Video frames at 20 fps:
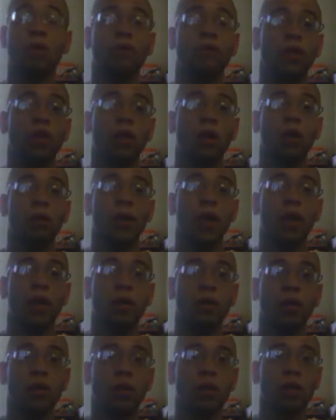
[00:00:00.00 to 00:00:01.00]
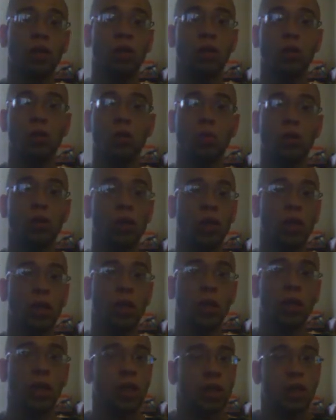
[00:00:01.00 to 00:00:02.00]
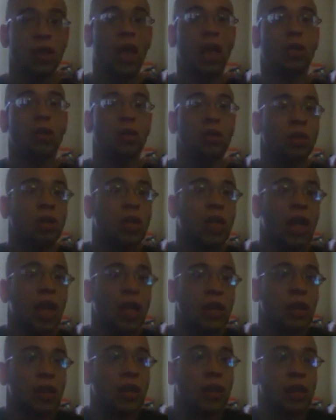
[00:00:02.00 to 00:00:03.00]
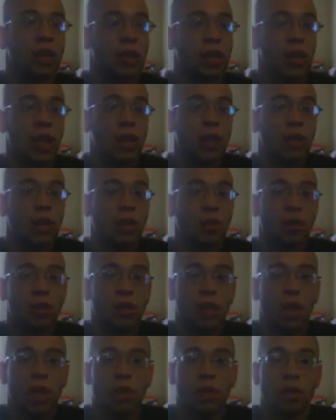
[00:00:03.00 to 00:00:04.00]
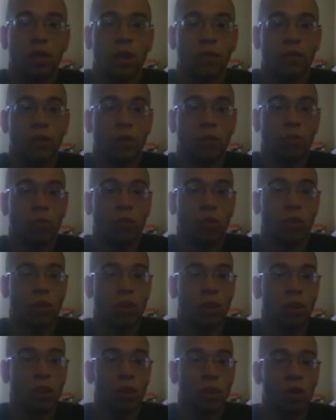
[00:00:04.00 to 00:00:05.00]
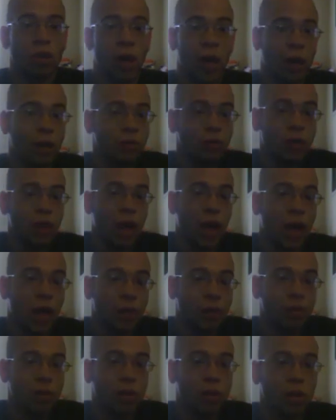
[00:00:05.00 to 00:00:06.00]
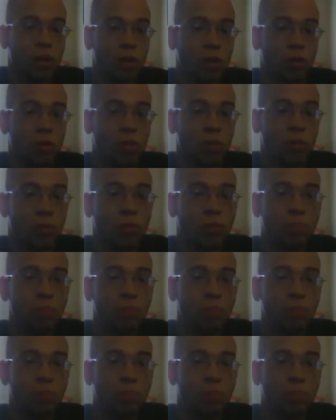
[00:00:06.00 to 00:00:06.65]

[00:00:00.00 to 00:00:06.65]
told Finn all about, this is not the little kid thing. It's not little kid stuff anymore. I don't have time, to